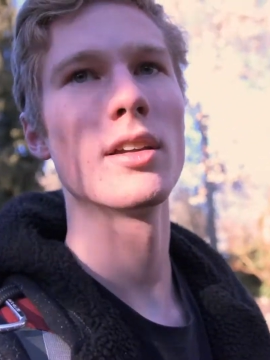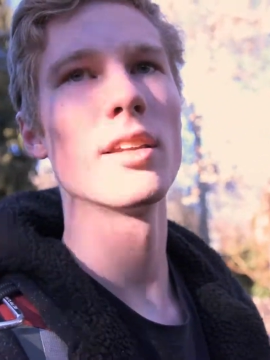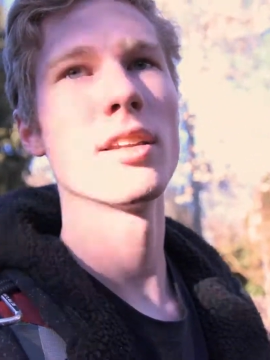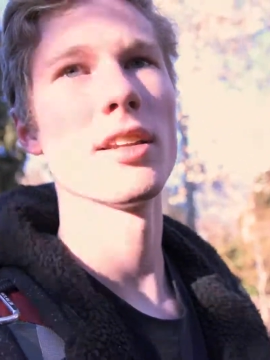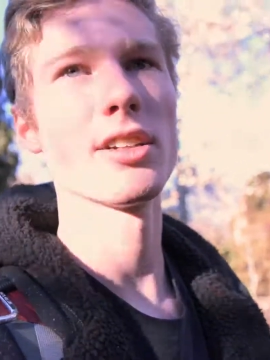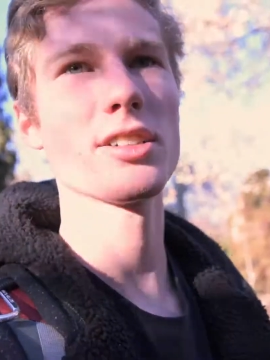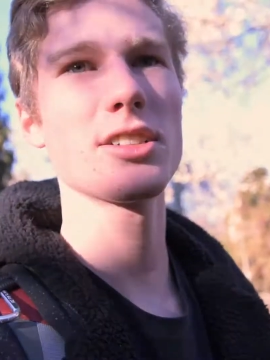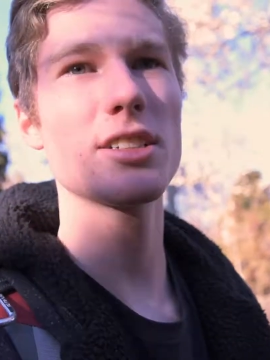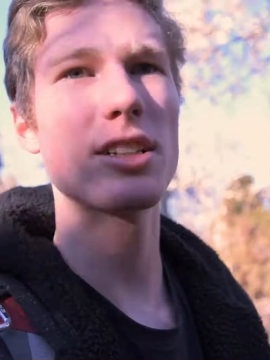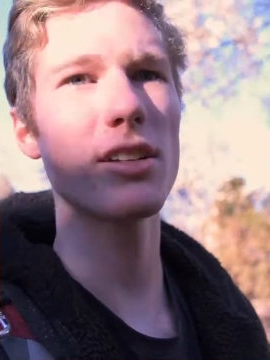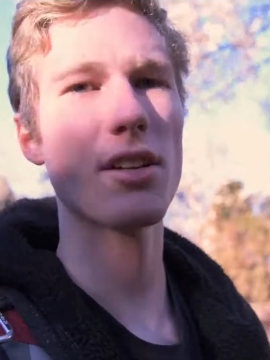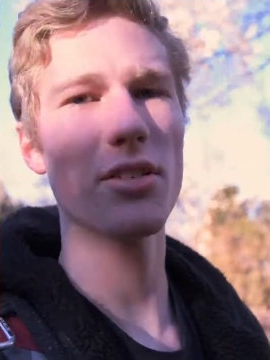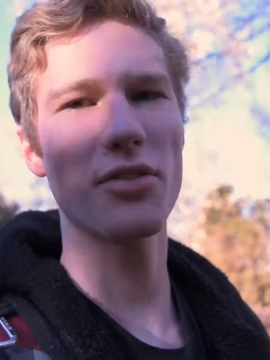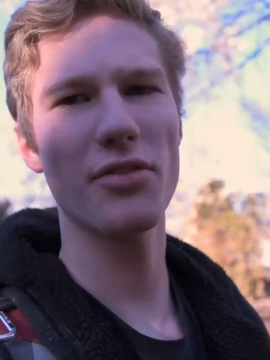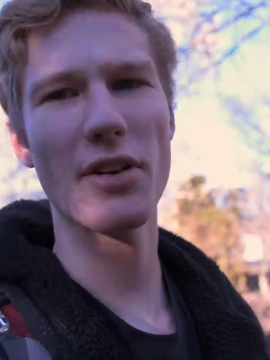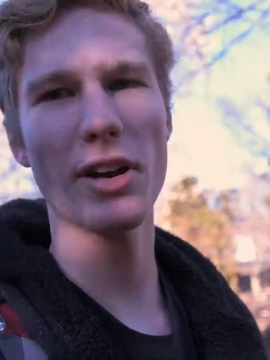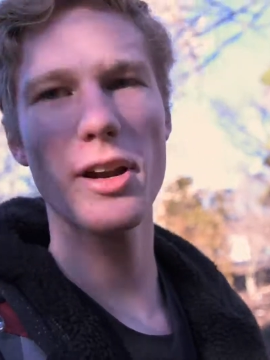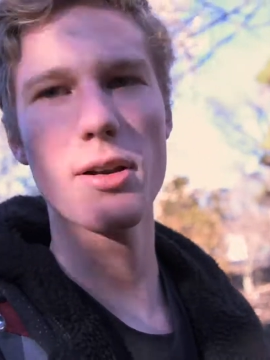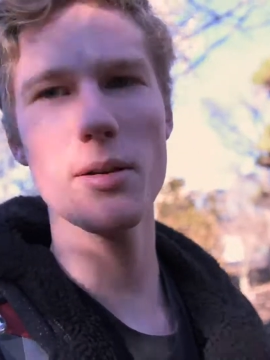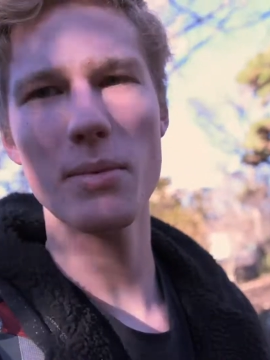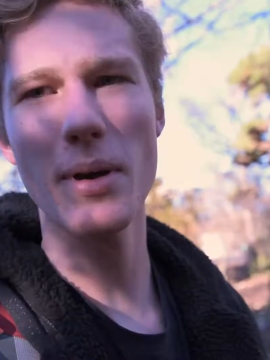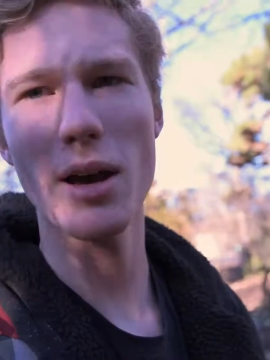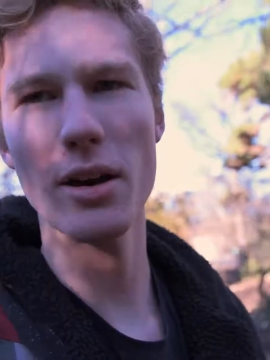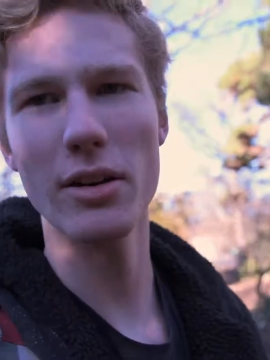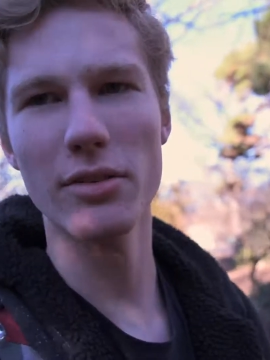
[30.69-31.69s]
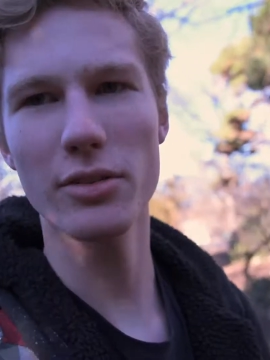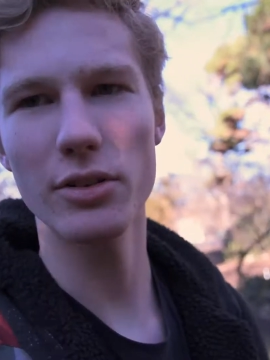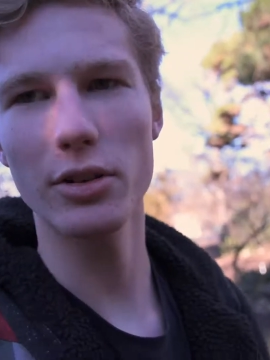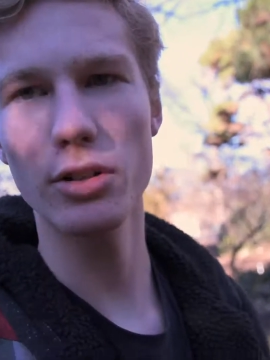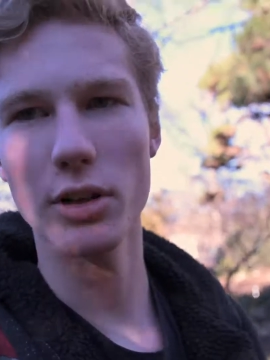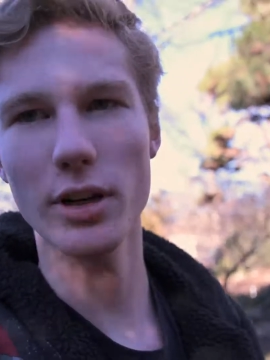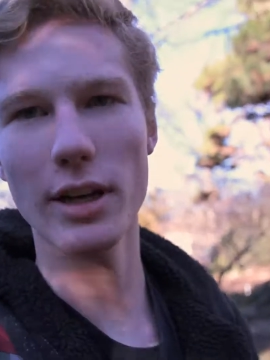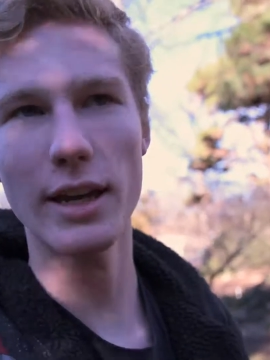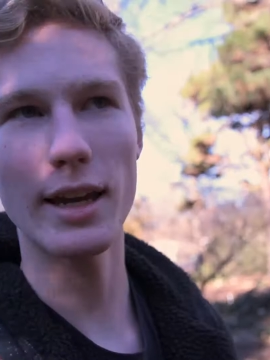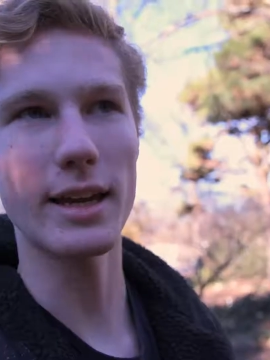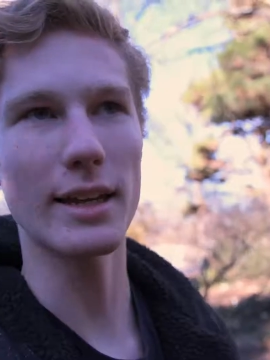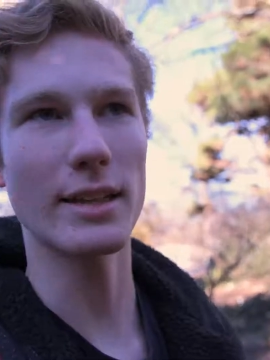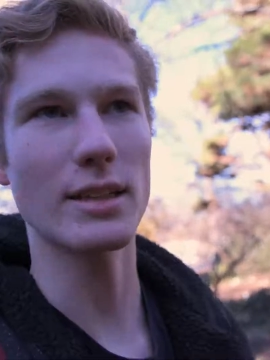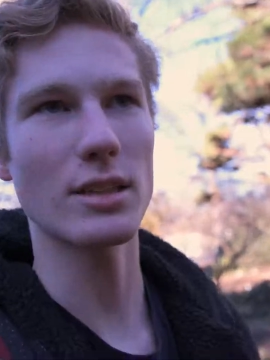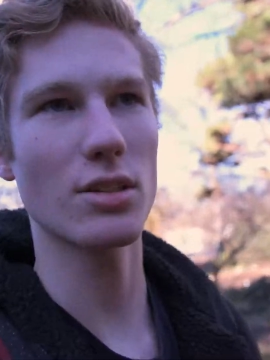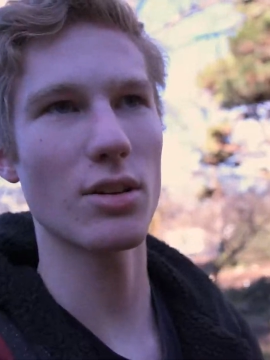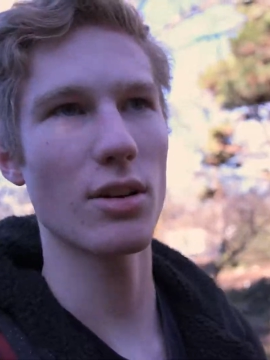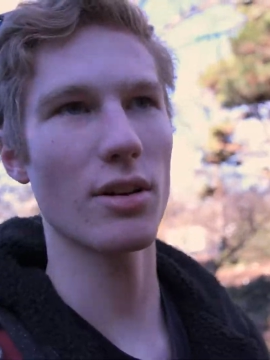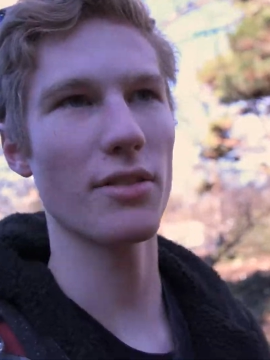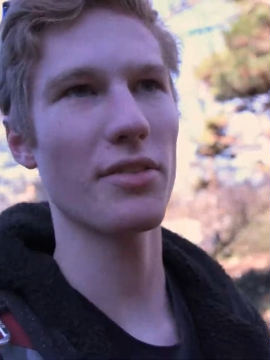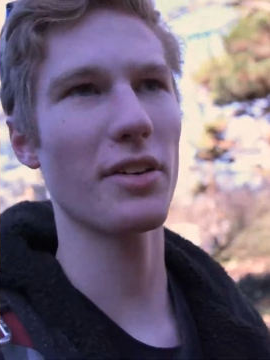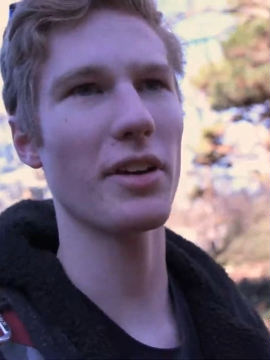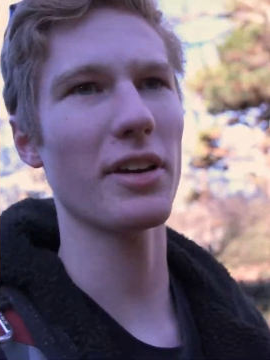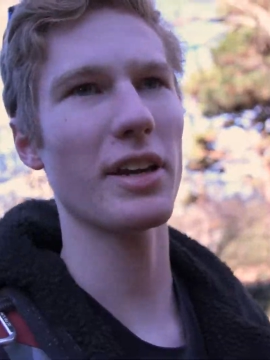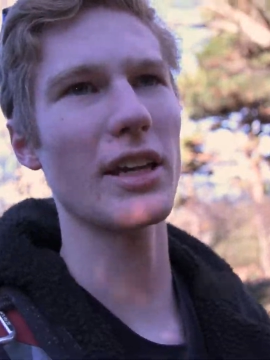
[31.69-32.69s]
There's still a fair amount of green, so
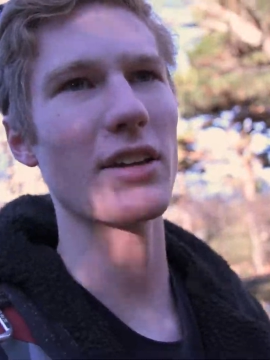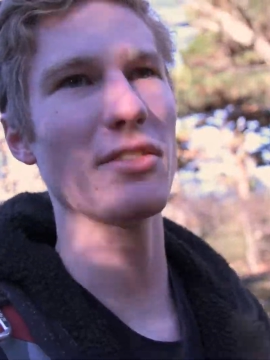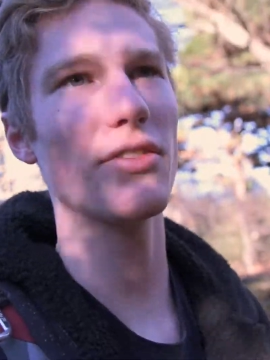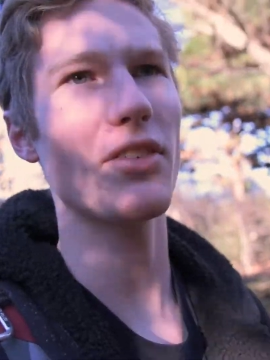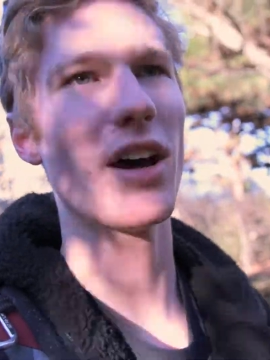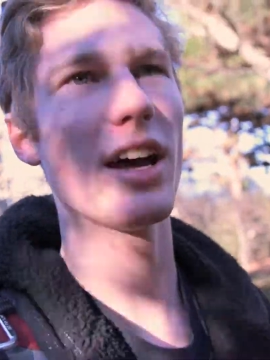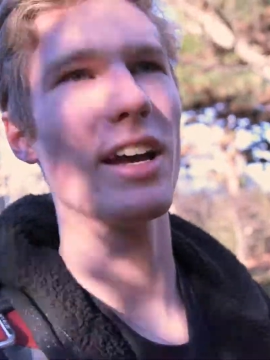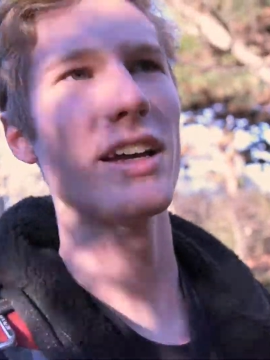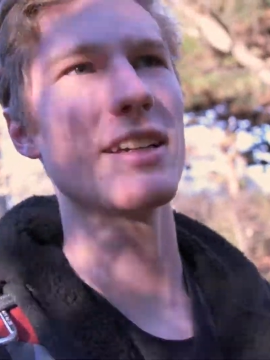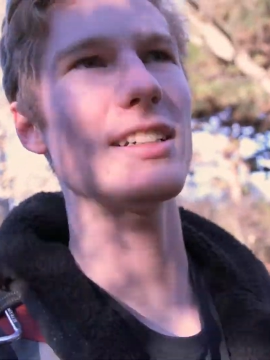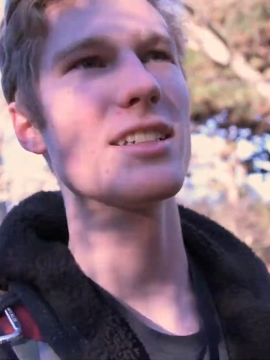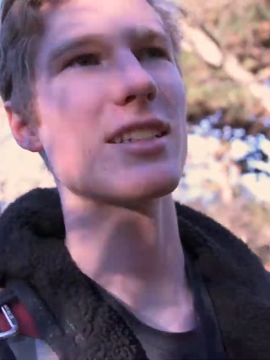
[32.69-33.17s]
if I can find